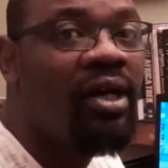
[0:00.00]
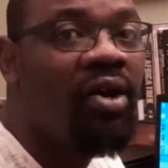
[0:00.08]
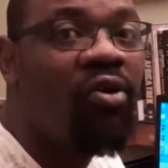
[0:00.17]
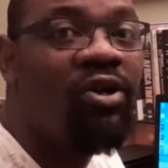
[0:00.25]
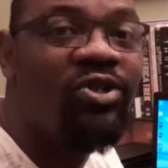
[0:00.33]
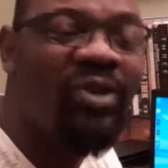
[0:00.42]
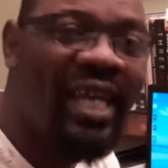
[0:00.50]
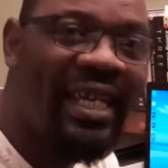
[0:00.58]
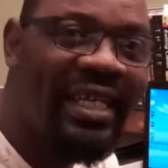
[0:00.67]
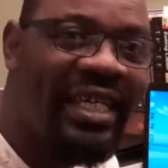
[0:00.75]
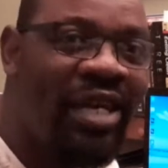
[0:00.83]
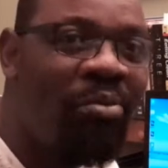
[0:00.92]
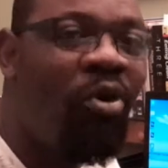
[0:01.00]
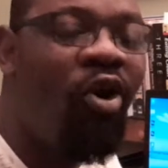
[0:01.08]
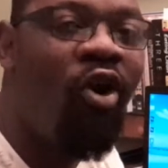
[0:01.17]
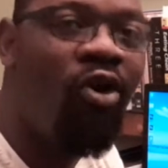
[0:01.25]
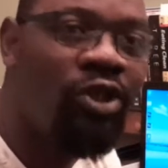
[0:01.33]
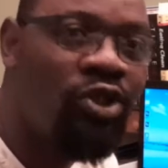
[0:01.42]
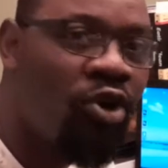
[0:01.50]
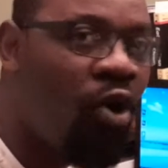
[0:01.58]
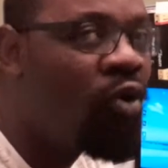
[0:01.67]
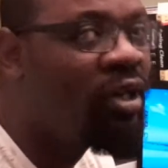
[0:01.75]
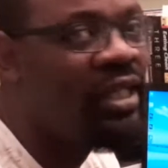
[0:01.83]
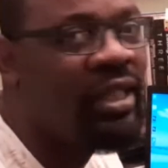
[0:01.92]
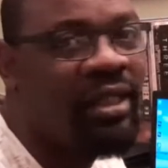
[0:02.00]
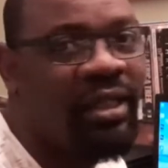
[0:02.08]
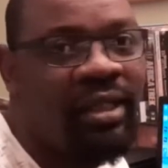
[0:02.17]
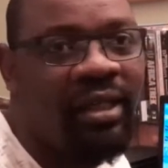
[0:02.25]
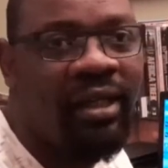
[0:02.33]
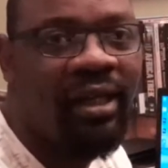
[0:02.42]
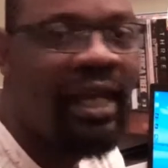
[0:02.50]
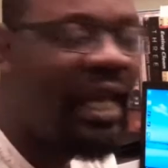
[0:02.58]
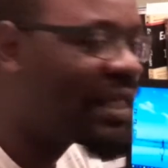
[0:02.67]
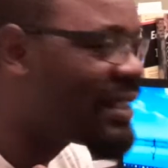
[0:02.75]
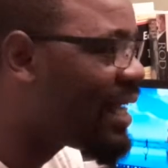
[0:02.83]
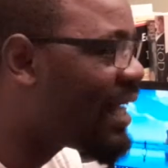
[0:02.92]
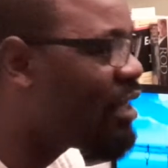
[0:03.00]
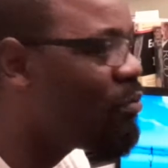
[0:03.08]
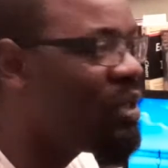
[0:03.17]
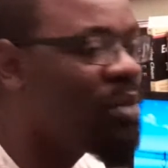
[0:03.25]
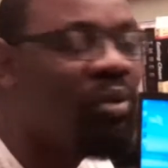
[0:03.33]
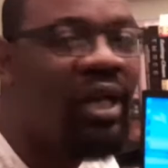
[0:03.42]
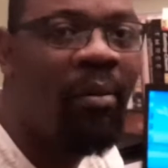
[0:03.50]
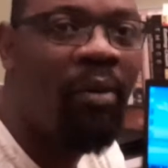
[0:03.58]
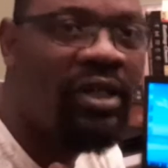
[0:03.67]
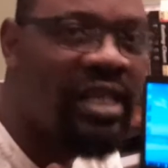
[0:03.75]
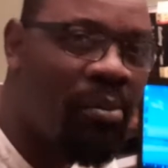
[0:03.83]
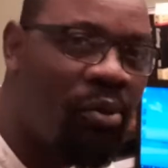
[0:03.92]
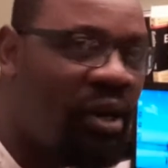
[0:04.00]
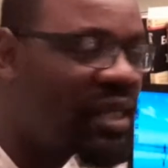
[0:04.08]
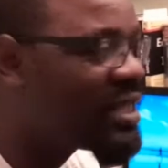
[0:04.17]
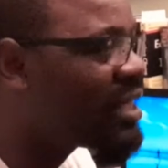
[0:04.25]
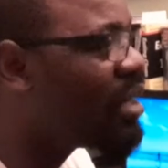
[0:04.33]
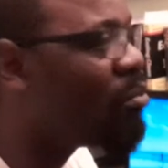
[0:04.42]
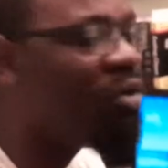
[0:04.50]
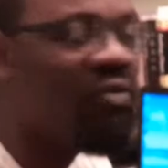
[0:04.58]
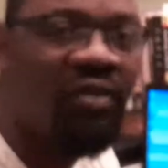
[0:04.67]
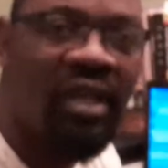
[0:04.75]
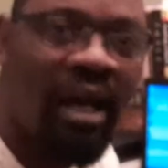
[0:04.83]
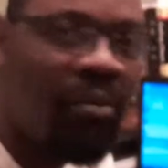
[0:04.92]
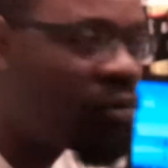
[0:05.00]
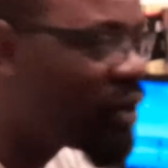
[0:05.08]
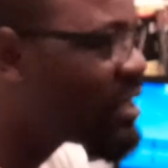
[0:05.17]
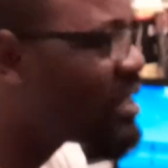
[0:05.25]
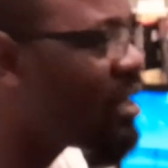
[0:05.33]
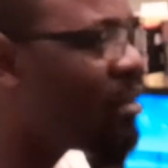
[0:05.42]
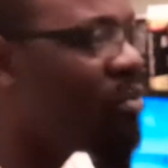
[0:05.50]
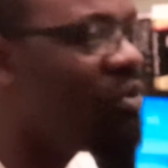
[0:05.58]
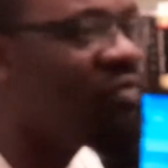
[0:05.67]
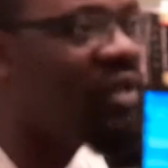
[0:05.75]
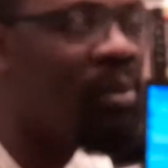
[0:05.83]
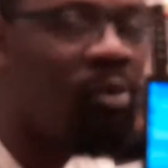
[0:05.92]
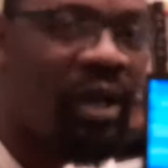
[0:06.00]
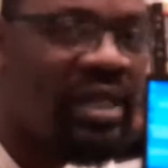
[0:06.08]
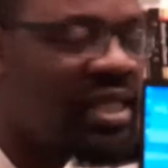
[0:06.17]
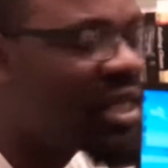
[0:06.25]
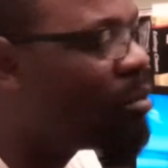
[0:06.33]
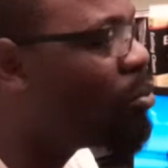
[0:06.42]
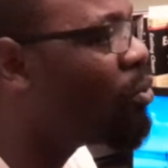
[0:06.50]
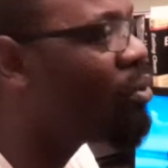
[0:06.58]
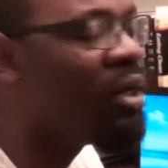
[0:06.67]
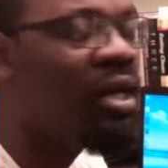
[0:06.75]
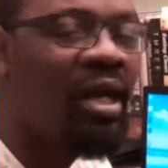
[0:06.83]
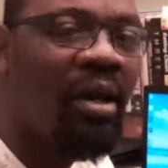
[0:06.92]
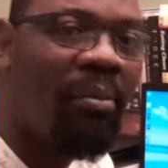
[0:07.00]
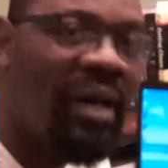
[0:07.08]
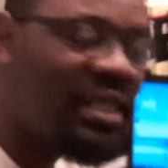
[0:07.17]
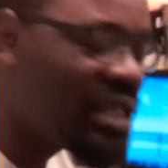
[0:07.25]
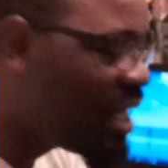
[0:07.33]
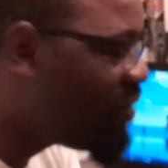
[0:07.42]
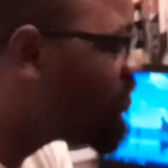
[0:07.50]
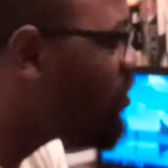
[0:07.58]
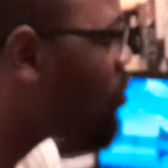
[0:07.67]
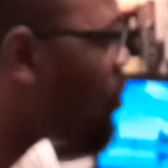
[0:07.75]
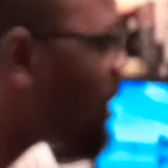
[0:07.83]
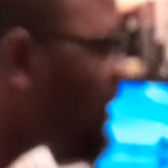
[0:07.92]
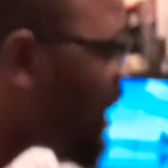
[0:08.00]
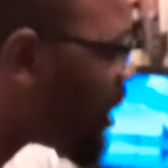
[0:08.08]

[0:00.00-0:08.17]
Because you can keep on talking and telling people about I'm writing a movie, I'm writing a movie, I'm writing a book. But if you don't